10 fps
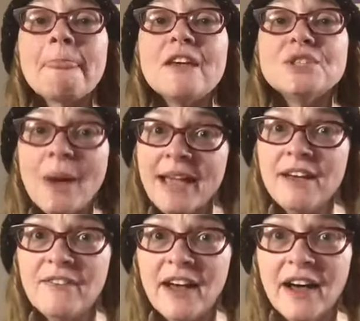So I
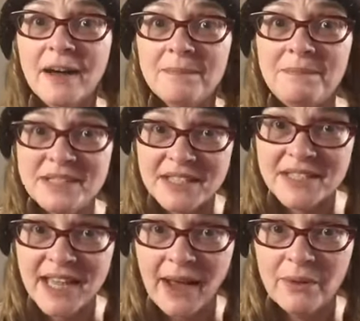have a
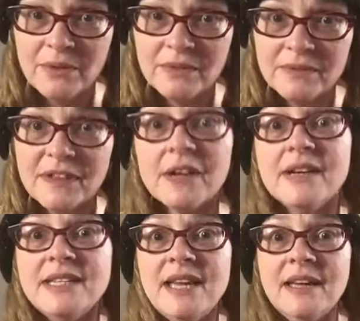business account for
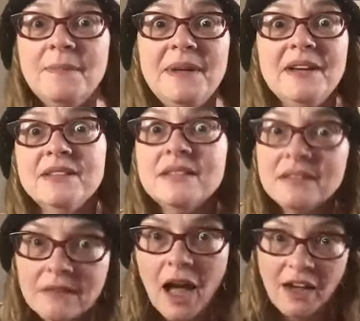Crazy Ink because
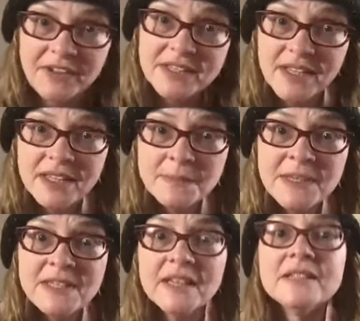obviously it's
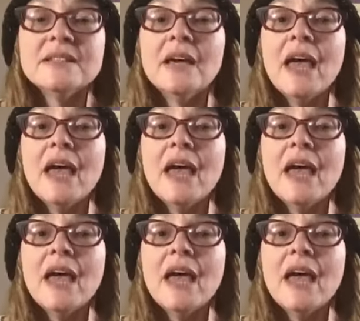business.